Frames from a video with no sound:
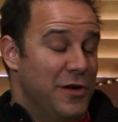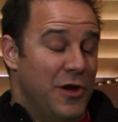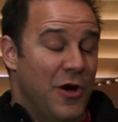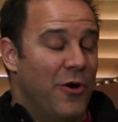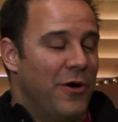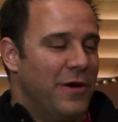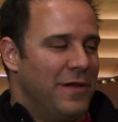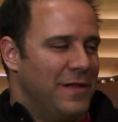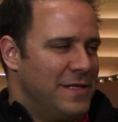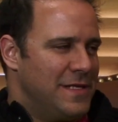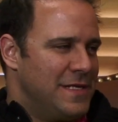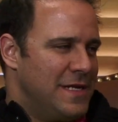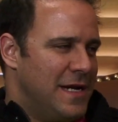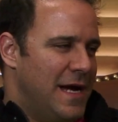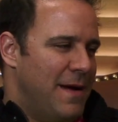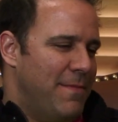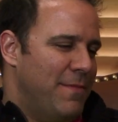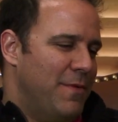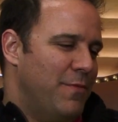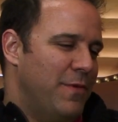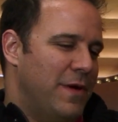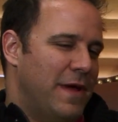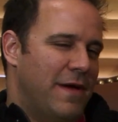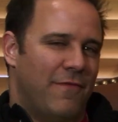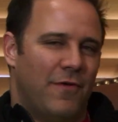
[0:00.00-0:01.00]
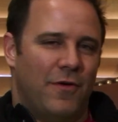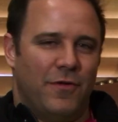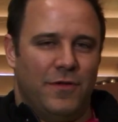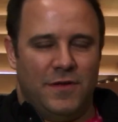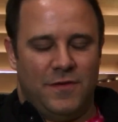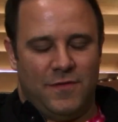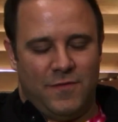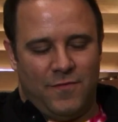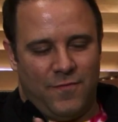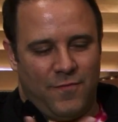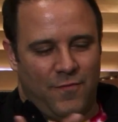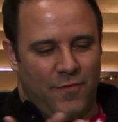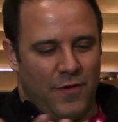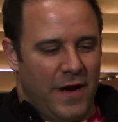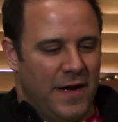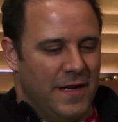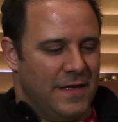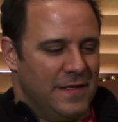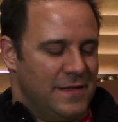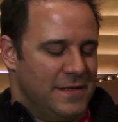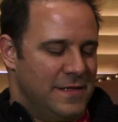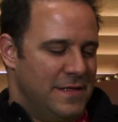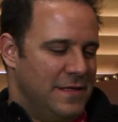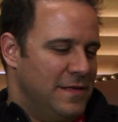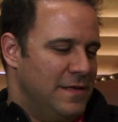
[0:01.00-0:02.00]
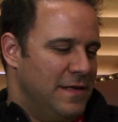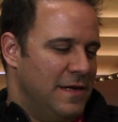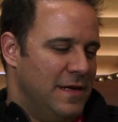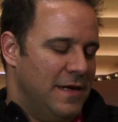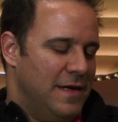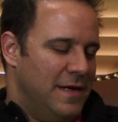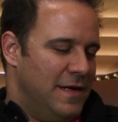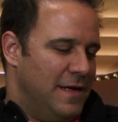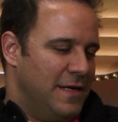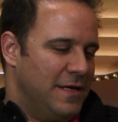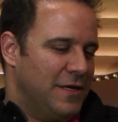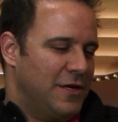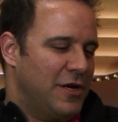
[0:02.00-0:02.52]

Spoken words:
know it at the time, but we have all these friends in